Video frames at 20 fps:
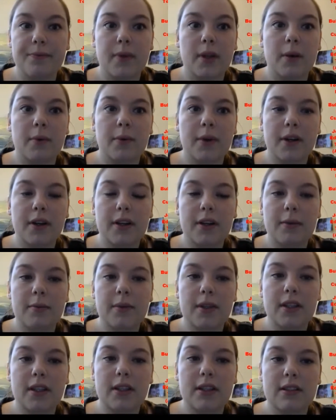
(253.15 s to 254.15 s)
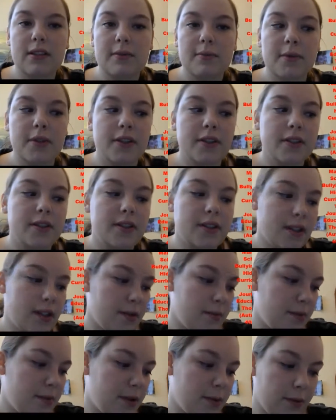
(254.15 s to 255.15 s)
we're going to be
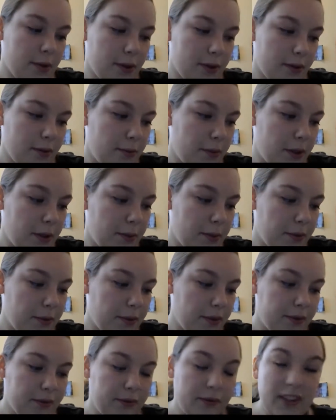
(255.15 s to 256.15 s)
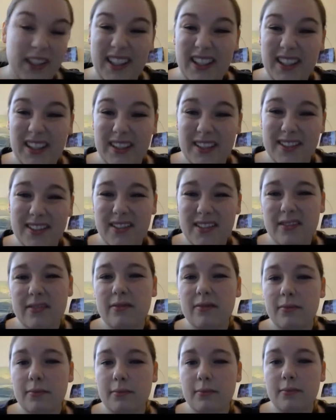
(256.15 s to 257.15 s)
experiencing the kids,
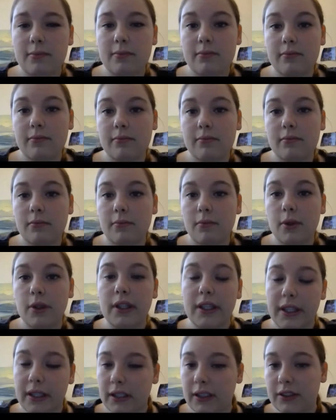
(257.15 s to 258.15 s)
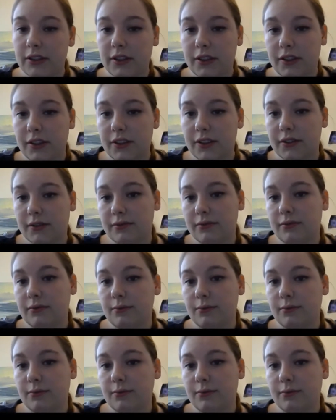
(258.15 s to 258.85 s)
bullying each other.